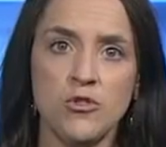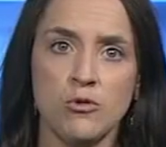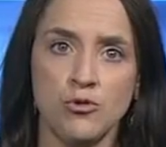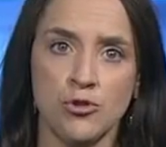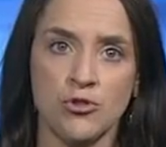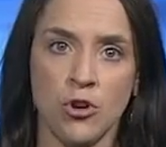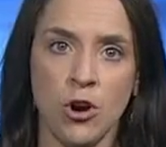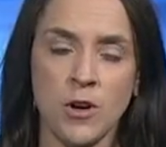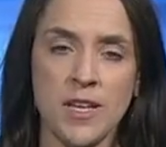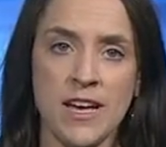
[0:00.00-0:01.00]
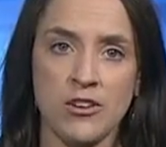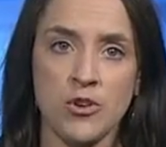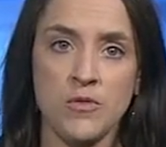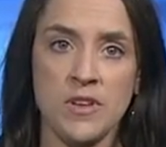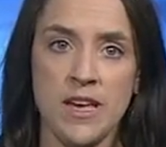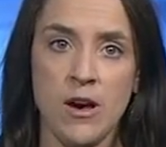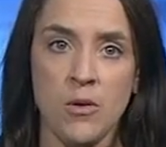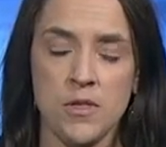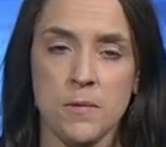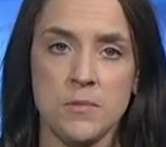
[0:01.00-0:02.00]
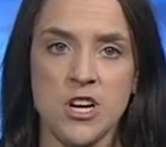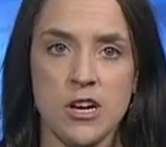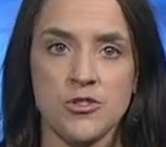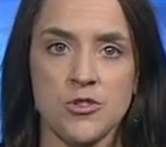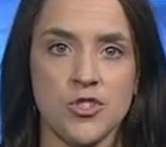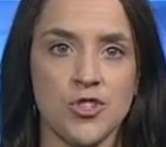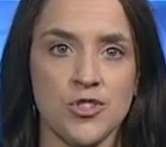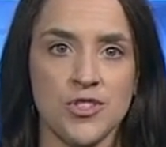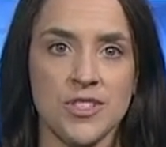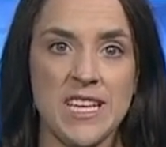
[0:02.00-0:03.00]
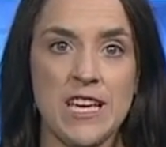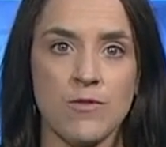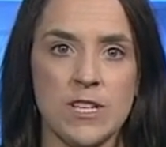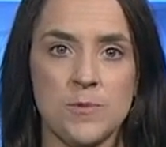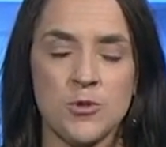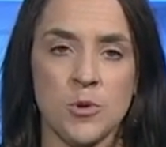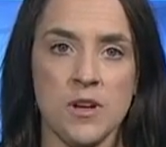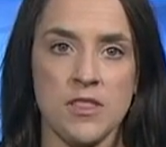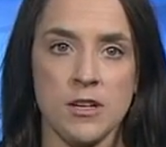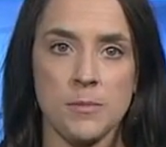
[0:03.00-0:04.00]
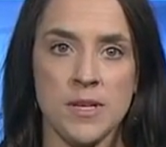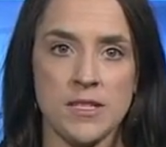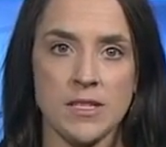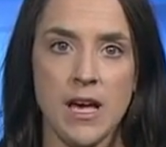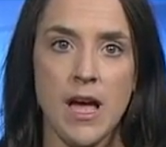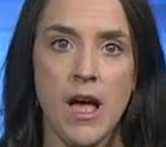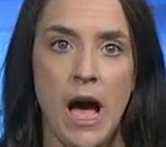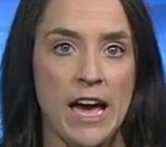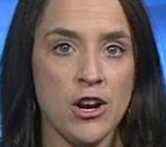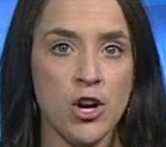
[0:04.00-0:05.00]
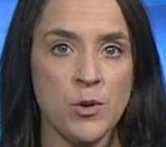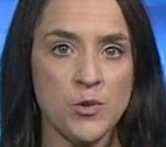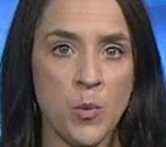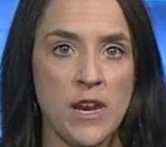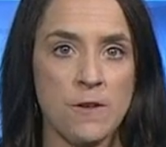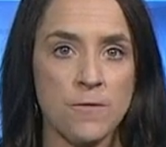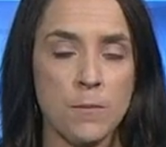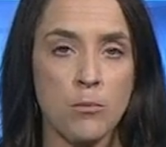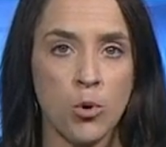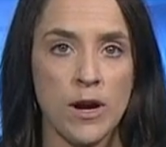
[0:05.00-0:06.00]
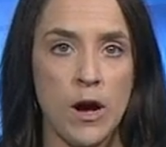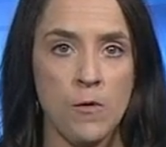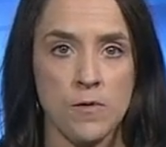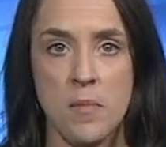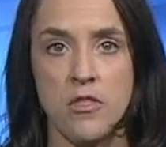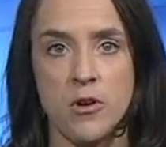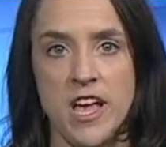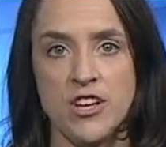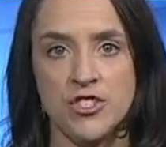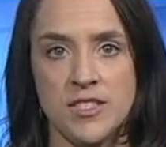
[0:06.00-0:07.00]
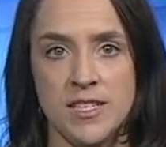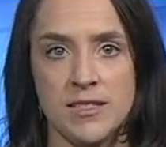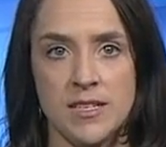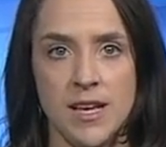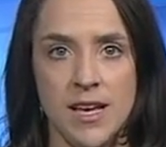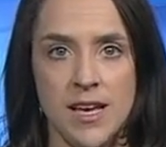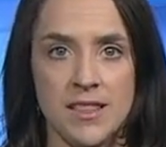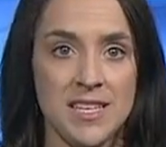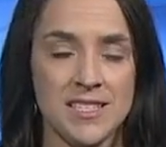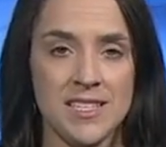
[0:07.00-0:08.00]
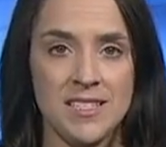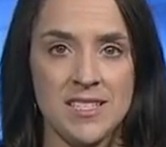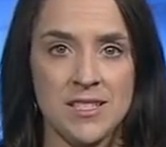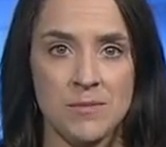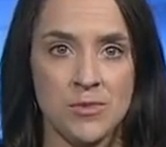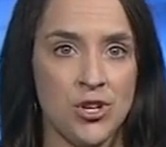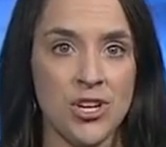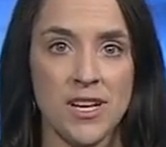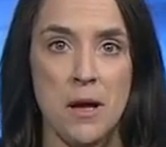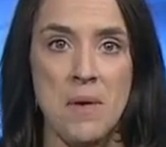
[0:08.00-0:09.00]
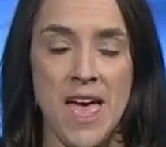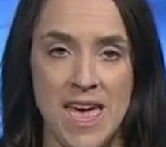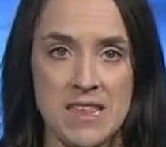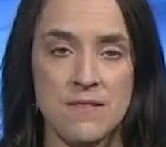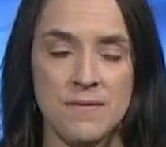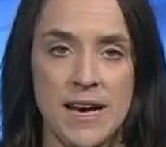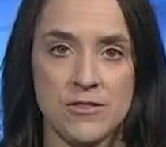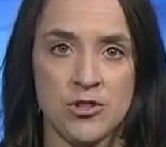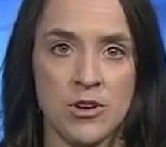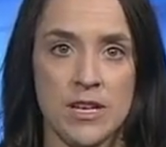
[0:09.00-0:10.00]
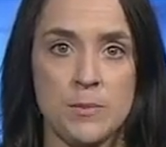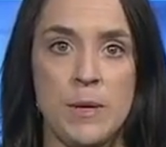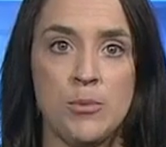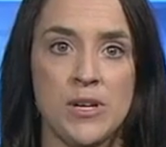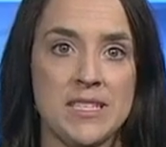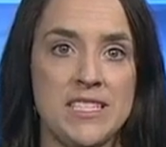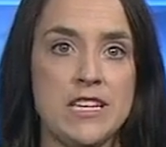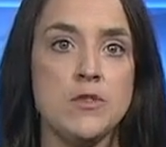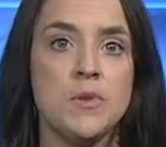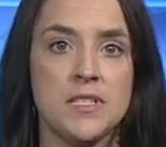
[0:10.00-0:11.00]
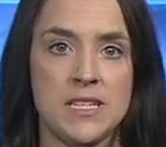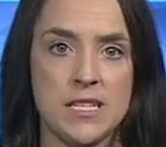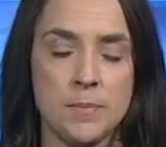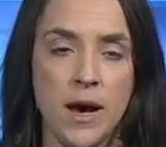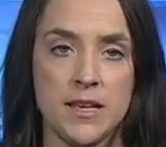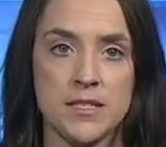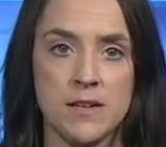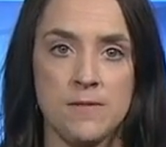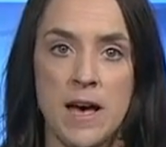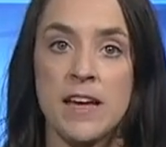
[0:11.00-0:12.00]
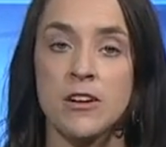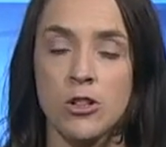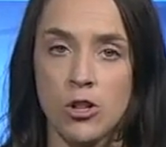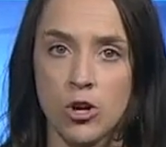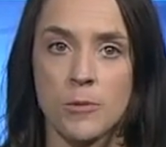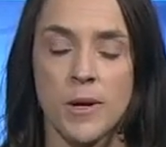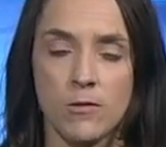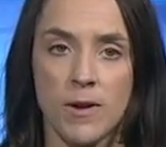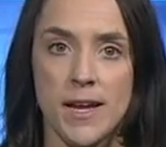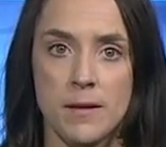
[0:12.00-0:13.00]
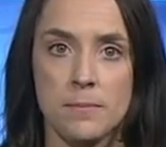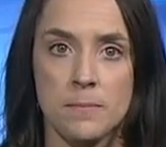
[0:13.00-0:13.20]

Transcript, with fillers: soldiers are already at Kootenai Health, doctors, nurses, and respiratory therapists. Idaho is waiting for more help from other agencies. The assistance couldn't come any faster as people continue to test positive at an alarming rate.